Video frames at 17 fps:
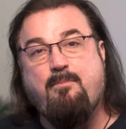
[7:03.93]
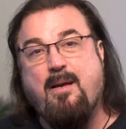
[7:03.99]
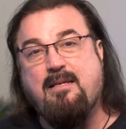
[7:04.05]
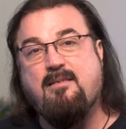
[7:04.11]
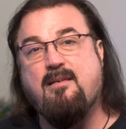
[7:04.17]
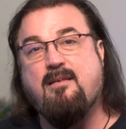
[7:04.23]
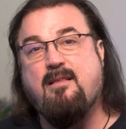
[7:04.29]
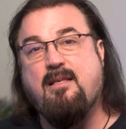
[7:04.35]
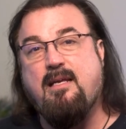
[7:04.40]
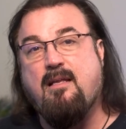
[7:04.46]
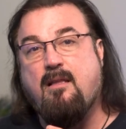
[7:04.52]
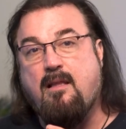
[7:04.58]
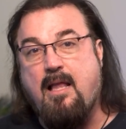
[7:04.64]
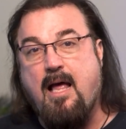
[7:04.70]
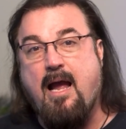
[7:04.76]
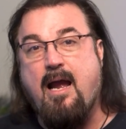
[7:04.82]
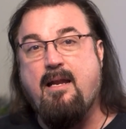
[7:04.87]
basically
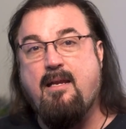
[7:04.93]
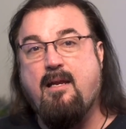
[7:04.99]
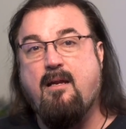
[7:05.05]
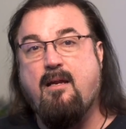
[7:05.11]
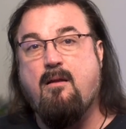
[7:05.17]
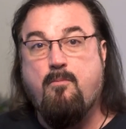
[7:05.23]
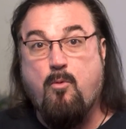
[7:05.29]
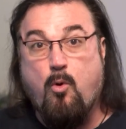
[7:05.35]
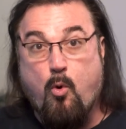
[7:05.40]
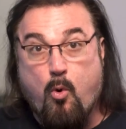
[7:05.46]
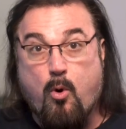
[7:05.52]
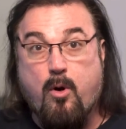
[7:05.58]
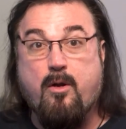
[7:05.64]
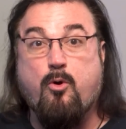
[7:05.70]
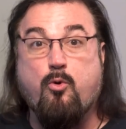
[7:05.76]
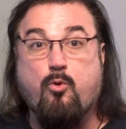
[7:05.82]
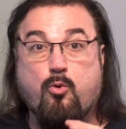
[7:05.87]
aligning
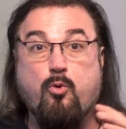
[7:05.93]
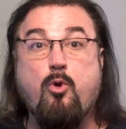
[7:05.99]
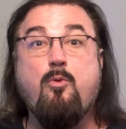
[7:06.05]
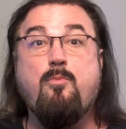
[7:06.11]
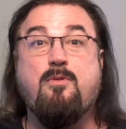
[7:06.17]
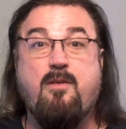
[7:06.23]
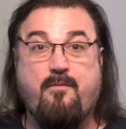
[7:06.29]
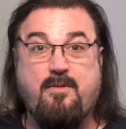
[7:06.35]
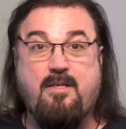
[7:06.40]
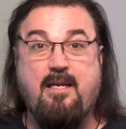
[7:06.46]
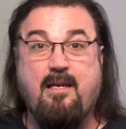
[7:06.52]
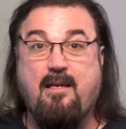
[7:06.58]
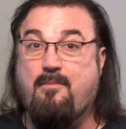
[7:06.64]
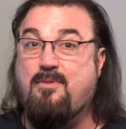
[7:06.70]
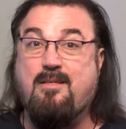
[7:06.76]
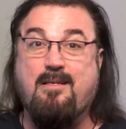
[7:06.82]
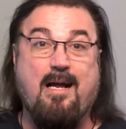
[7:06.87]
or groups of
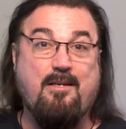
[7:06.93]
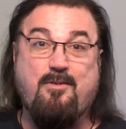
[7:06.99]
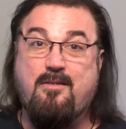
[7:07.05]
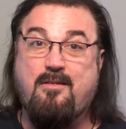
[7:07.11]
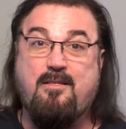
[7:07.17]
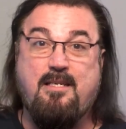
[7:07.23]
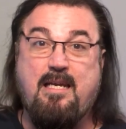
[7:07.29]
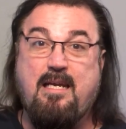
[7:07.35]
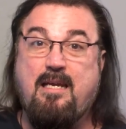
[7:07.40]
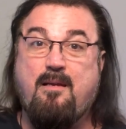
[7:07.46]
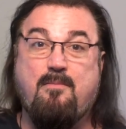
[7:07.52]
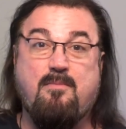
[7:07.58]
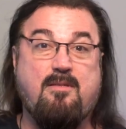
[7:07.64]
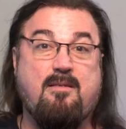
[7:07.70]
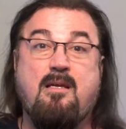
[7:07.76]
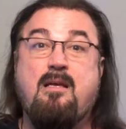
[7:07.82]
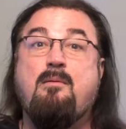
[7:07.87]
teams, not just
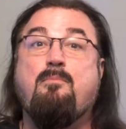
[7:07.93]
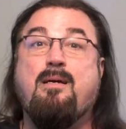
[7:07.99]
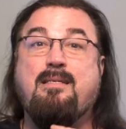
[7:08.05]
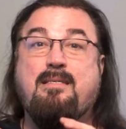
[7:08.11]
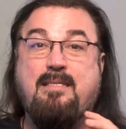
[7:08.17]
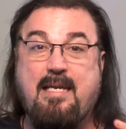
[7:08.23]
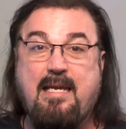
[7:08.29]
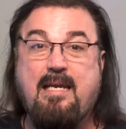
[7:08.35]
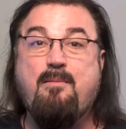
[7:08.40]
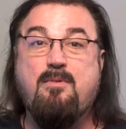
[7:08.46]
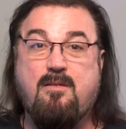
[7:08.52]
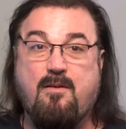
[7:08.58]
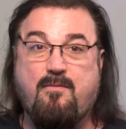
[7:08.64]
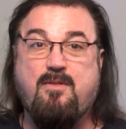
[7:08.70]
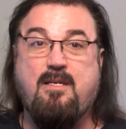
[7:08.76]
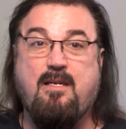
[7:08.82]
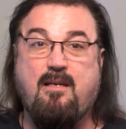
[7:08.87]
teams, but teams
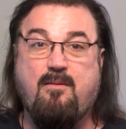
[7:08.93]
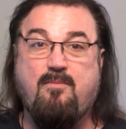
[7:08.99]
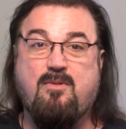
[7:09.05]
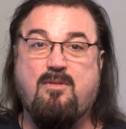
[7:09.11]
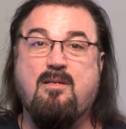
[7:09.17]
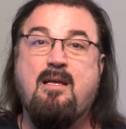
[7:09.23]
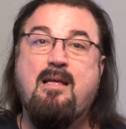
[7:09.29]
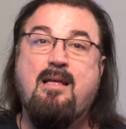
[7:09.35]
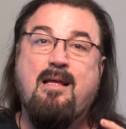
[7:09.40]
of teams,